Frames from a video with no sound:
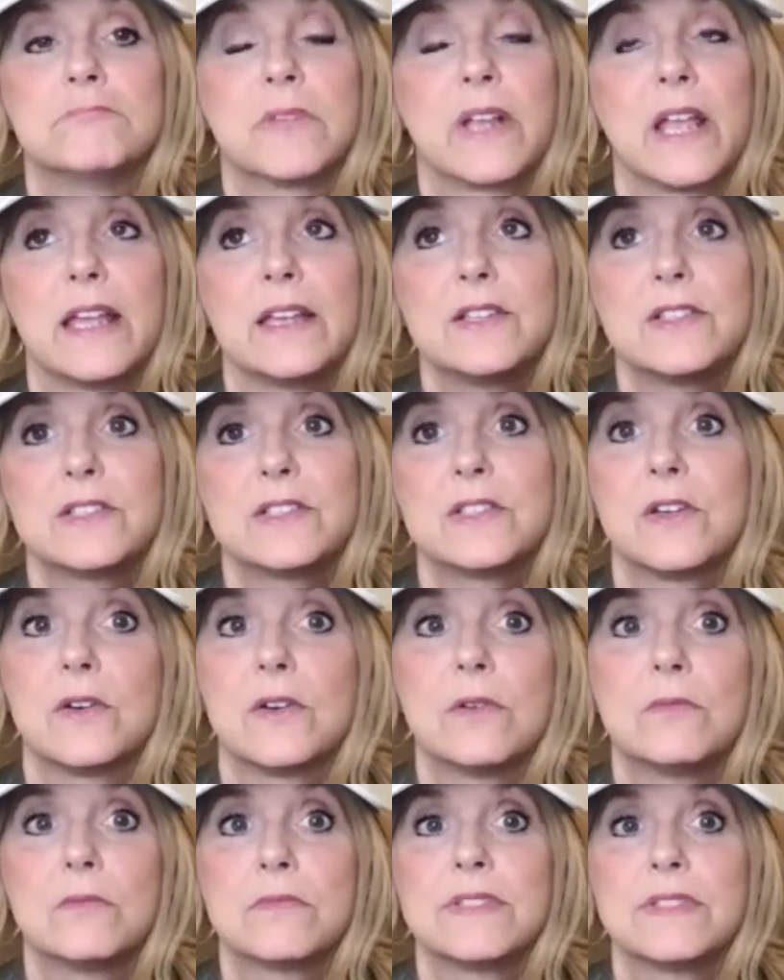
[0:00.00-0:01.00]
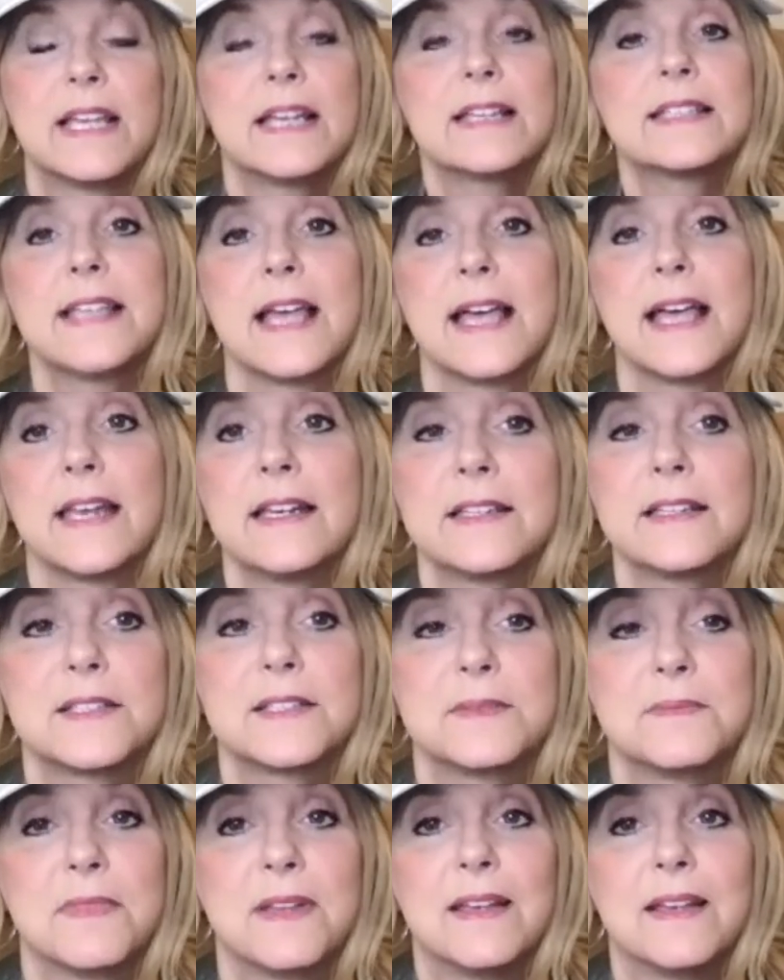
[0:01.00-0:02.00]
Okay, so sex
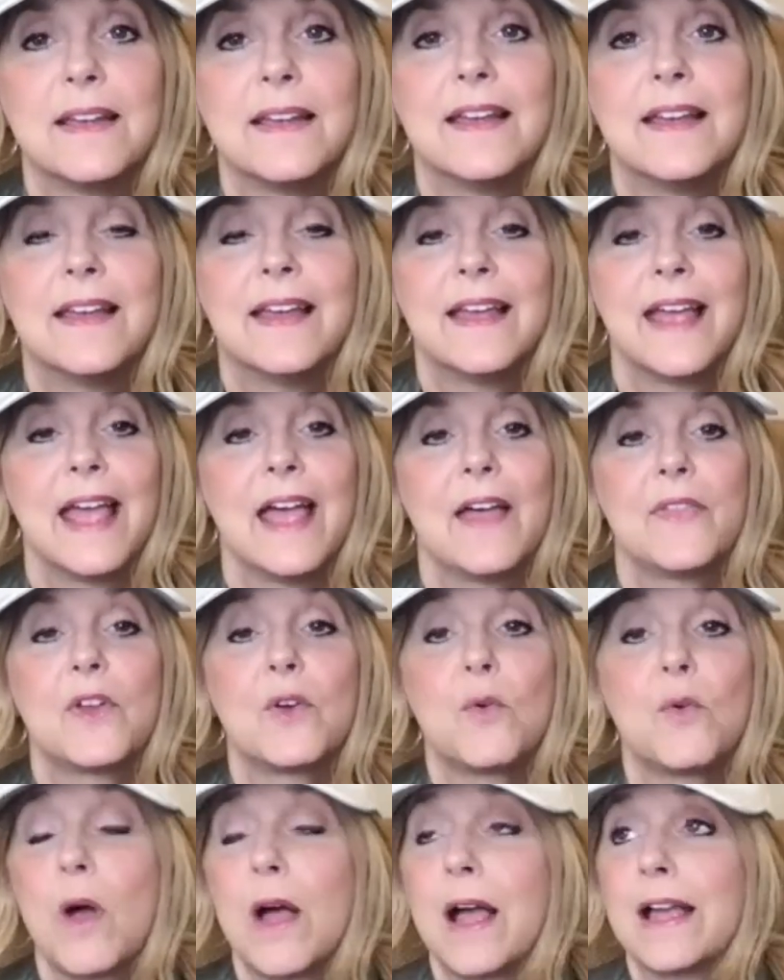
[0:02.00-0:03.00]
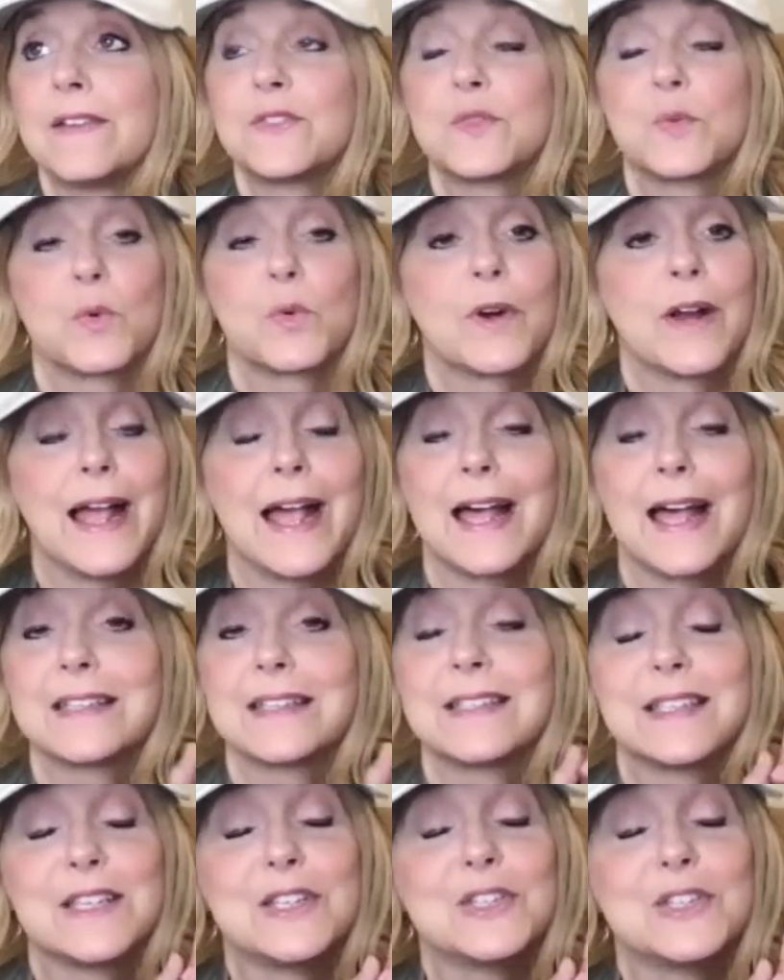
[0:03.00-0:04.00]
addicts and their wives were
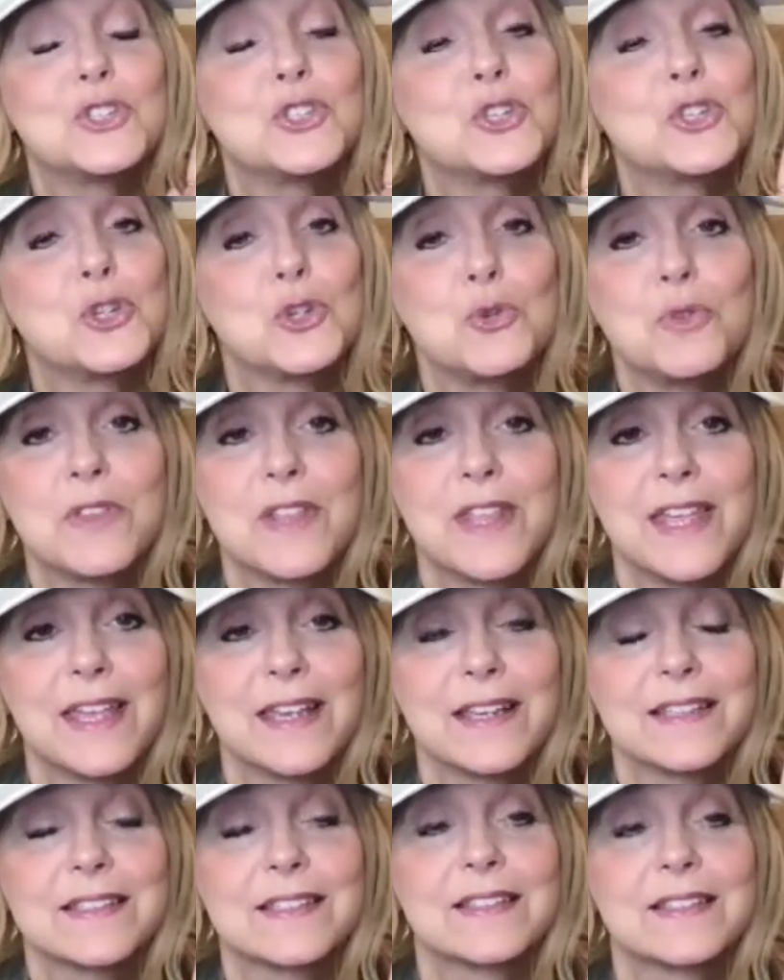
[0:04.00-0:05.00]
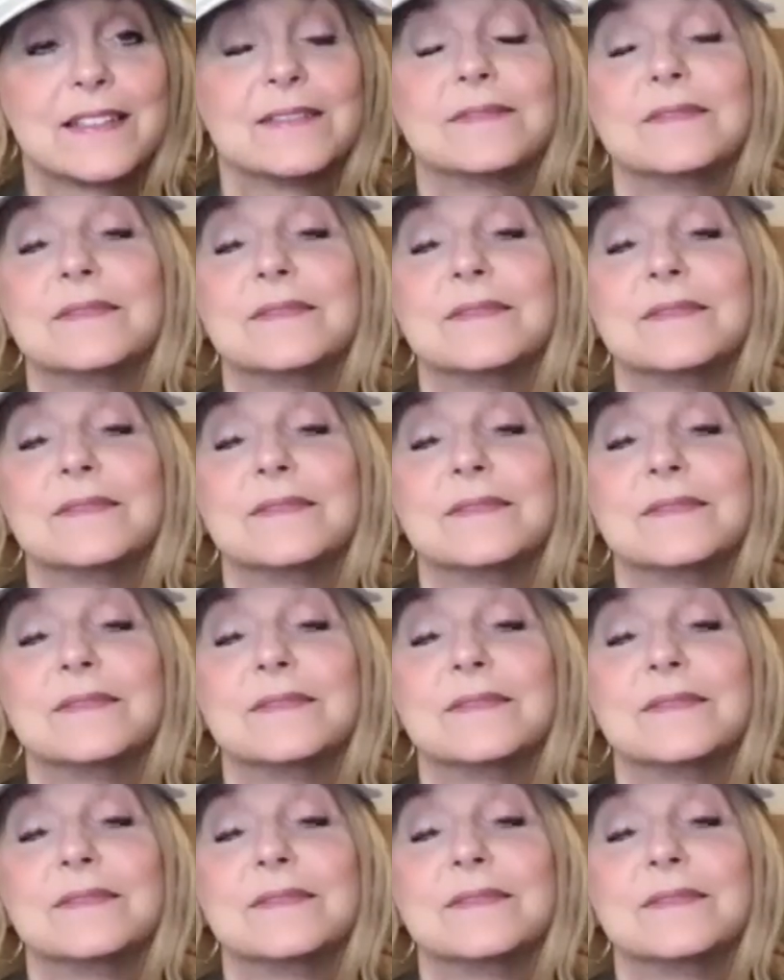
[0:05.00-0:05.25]
asked these two things.